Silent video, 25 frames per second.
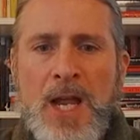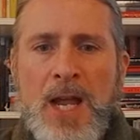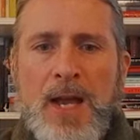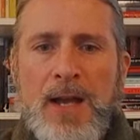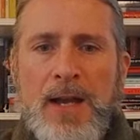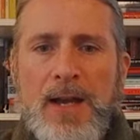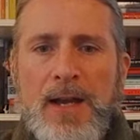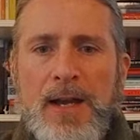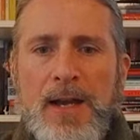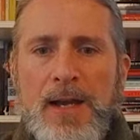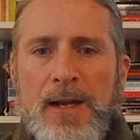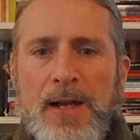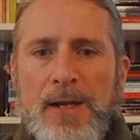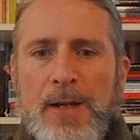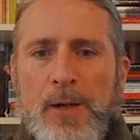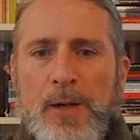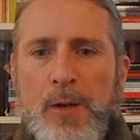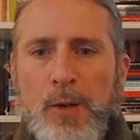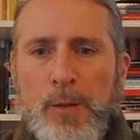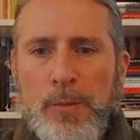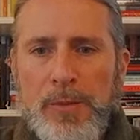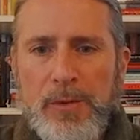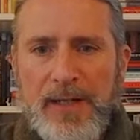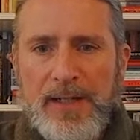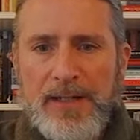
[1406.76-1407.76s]
I
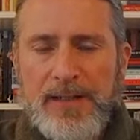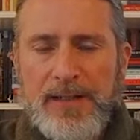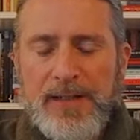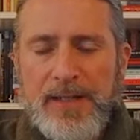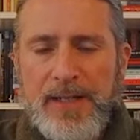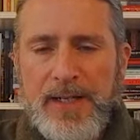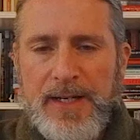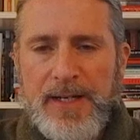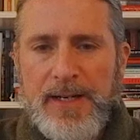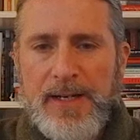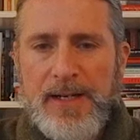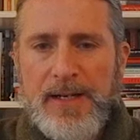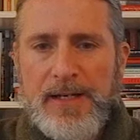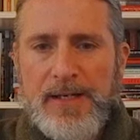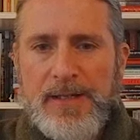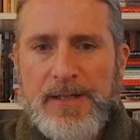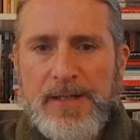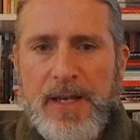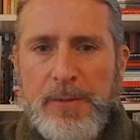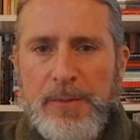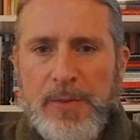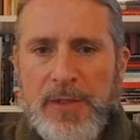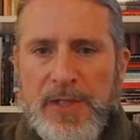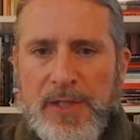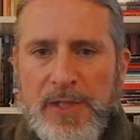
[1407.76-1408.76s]
hope you liked
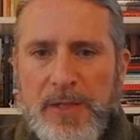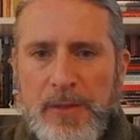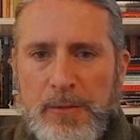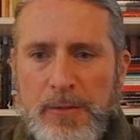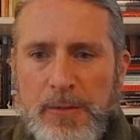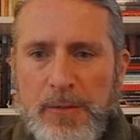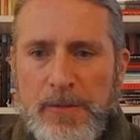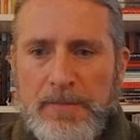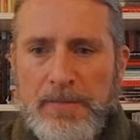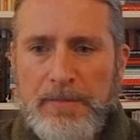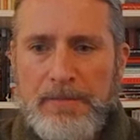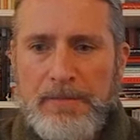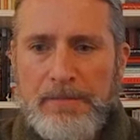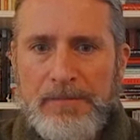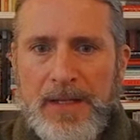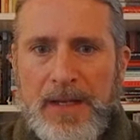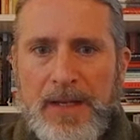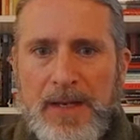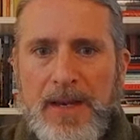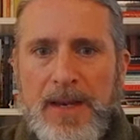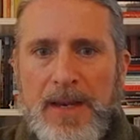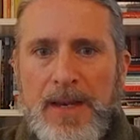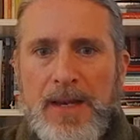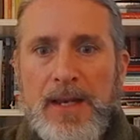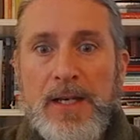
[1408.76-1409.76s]
today's episode,
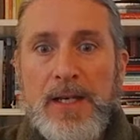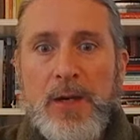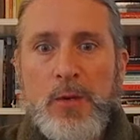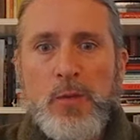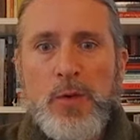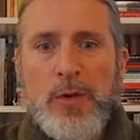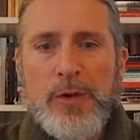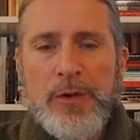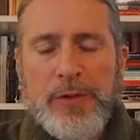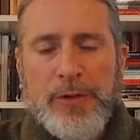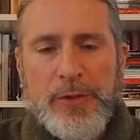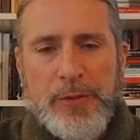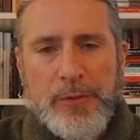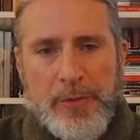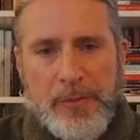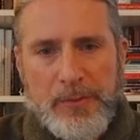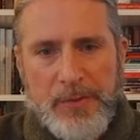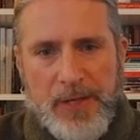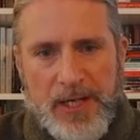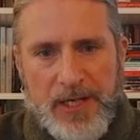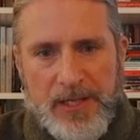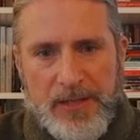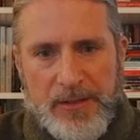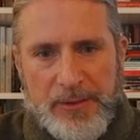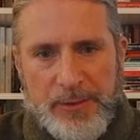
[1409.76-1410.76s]
and I wanted to
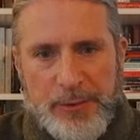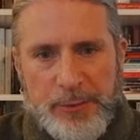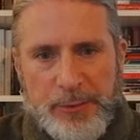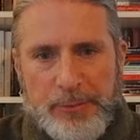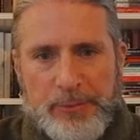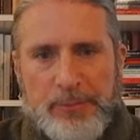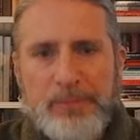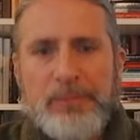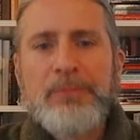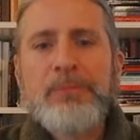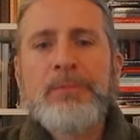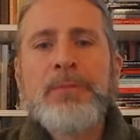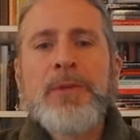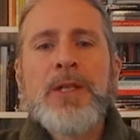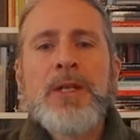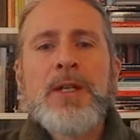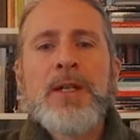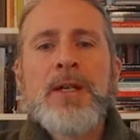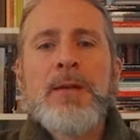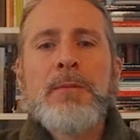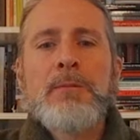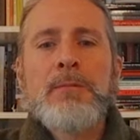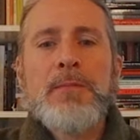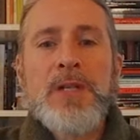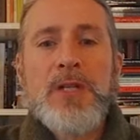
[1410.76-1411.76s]
remind you
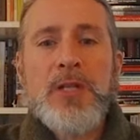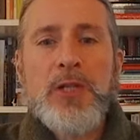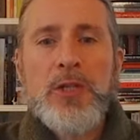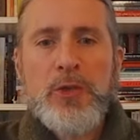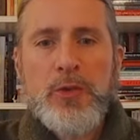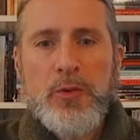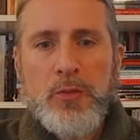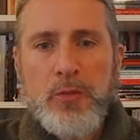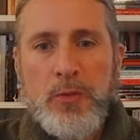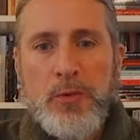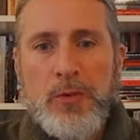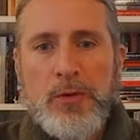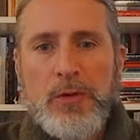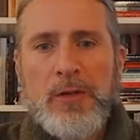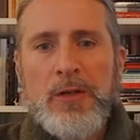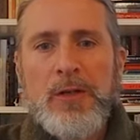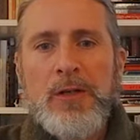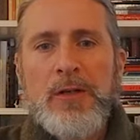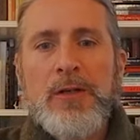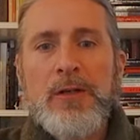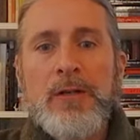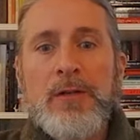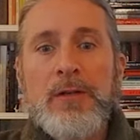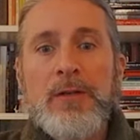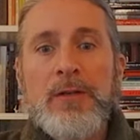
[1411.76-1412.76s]
be sure
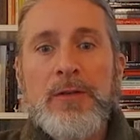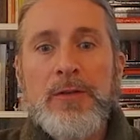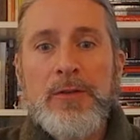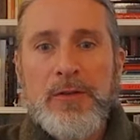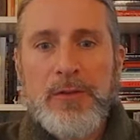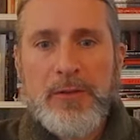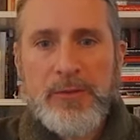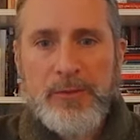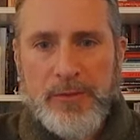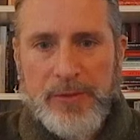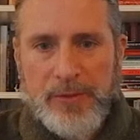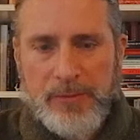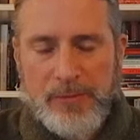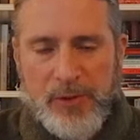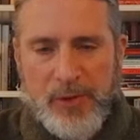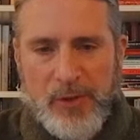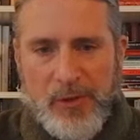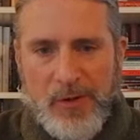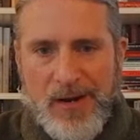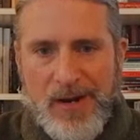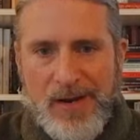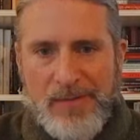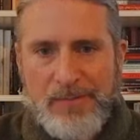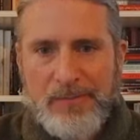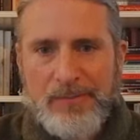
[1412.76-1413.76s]
to
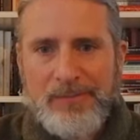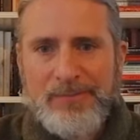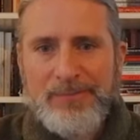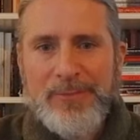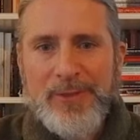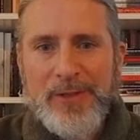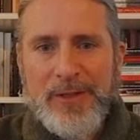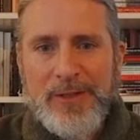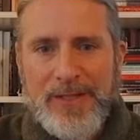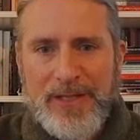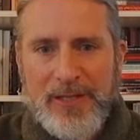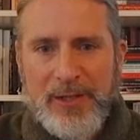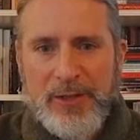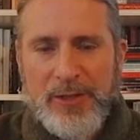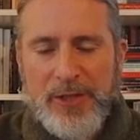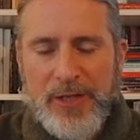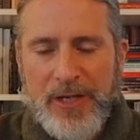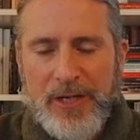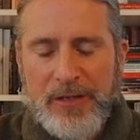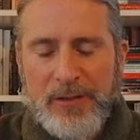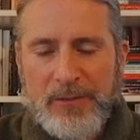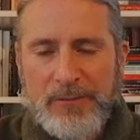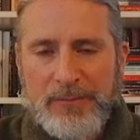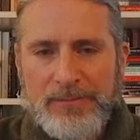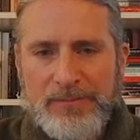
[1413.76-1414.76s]
subscribe to this
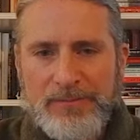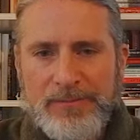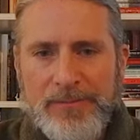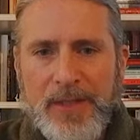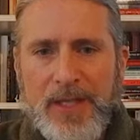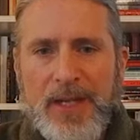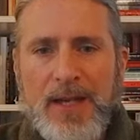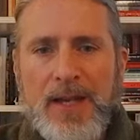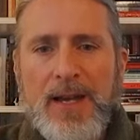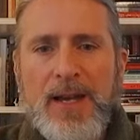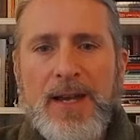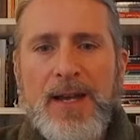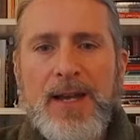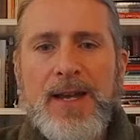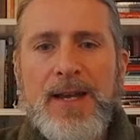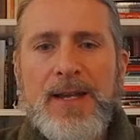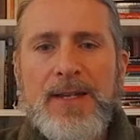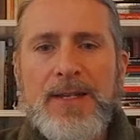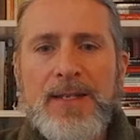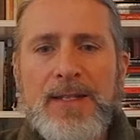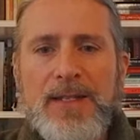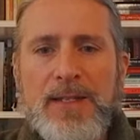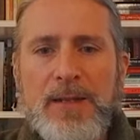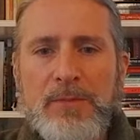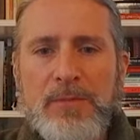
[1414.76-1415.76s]
channel,
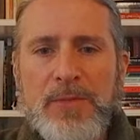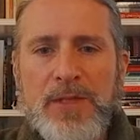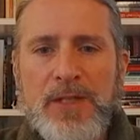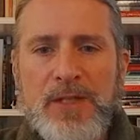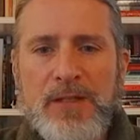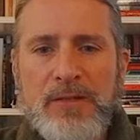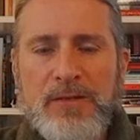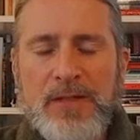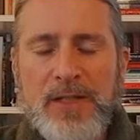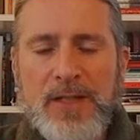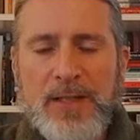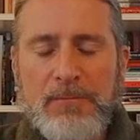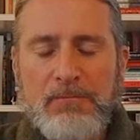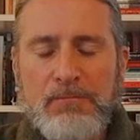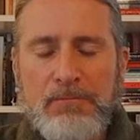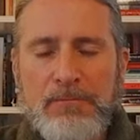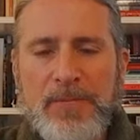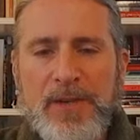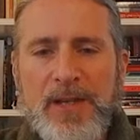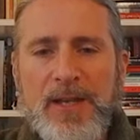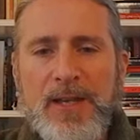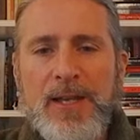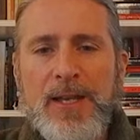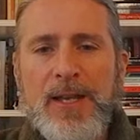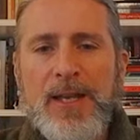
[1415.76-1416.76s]
IDM TV,
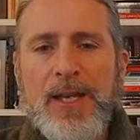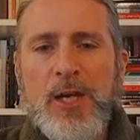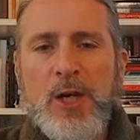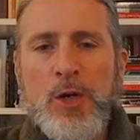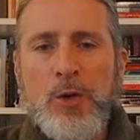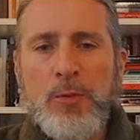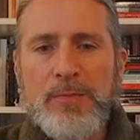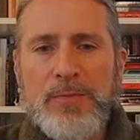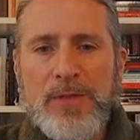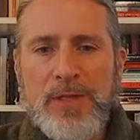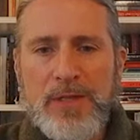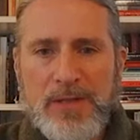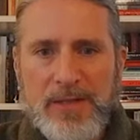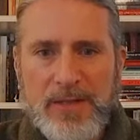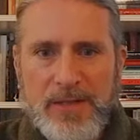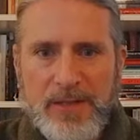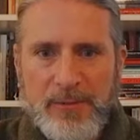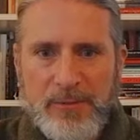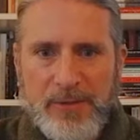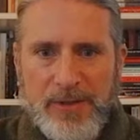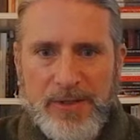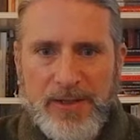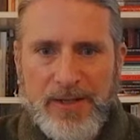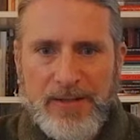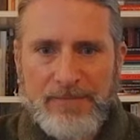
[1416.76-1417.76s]
and I hope to see
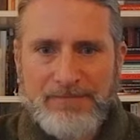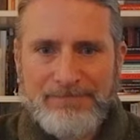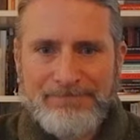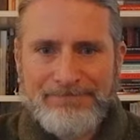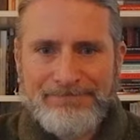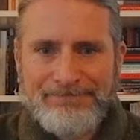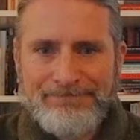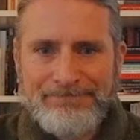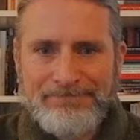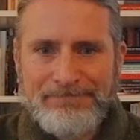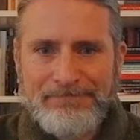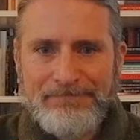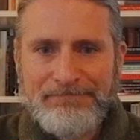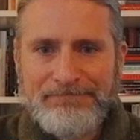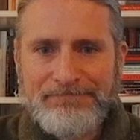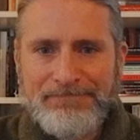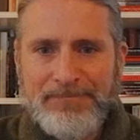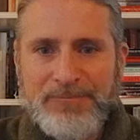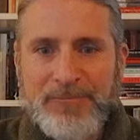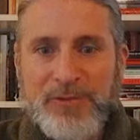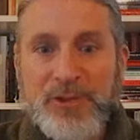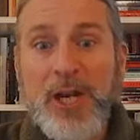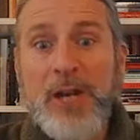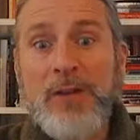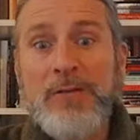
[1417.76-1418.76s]
you again.
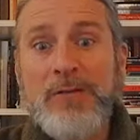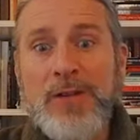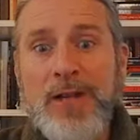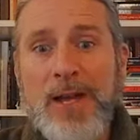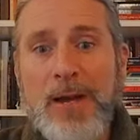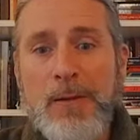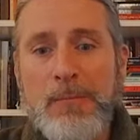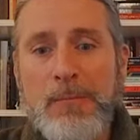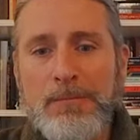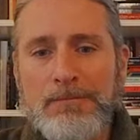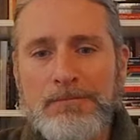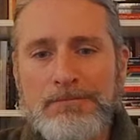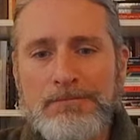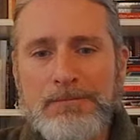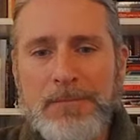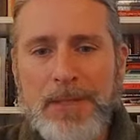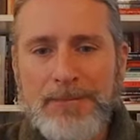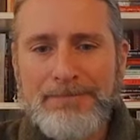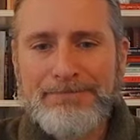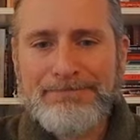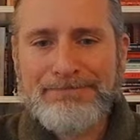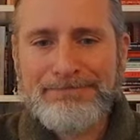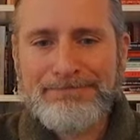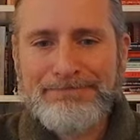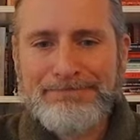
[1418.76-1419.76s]
Ciao for now.
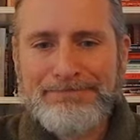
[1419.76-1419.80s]
Bye.